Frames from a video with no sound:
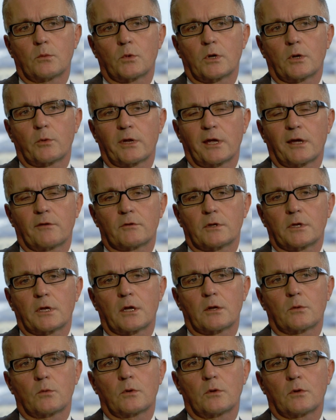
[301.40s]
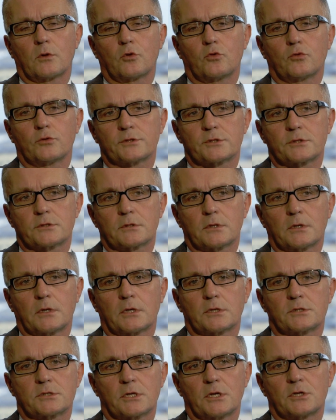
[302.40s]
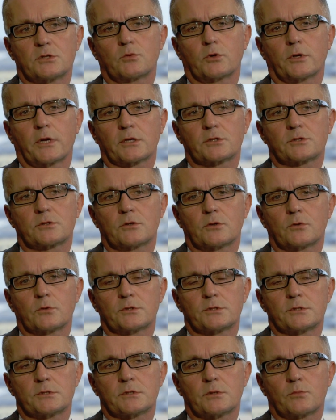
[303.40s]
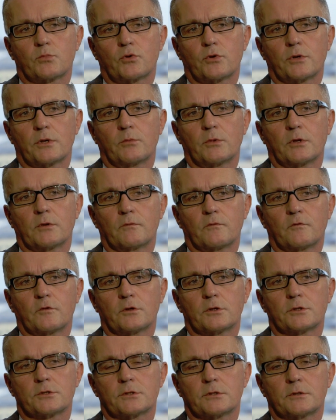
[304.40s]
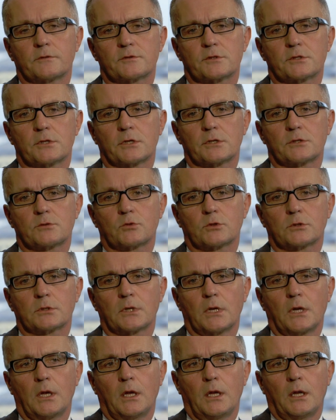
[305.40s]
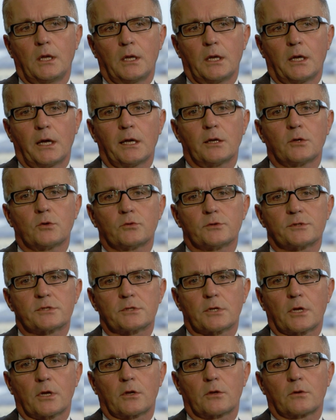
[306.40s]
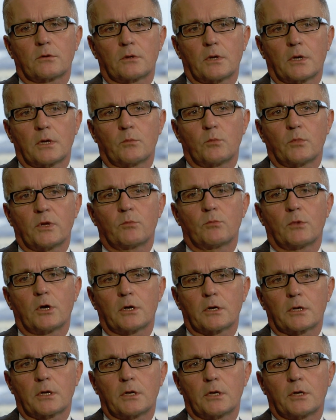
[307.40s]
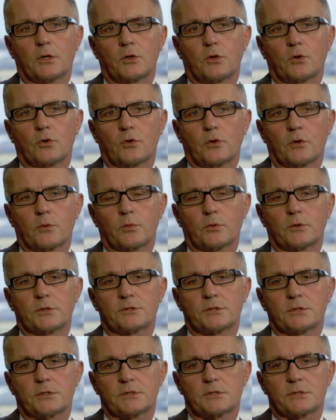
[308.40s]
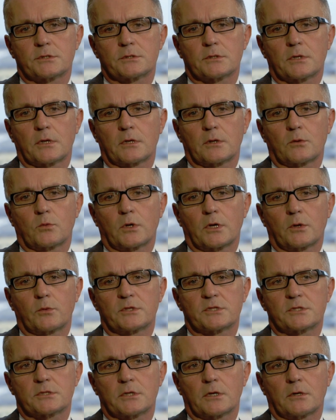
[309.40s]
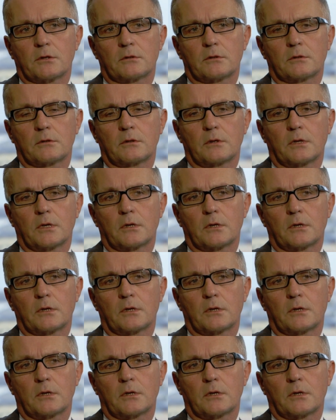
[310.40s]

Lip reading: and where we haven't yet launched Sage 1 Extra, which is the premium version of Sage 1. and also mid-market in Europe, which is where we sell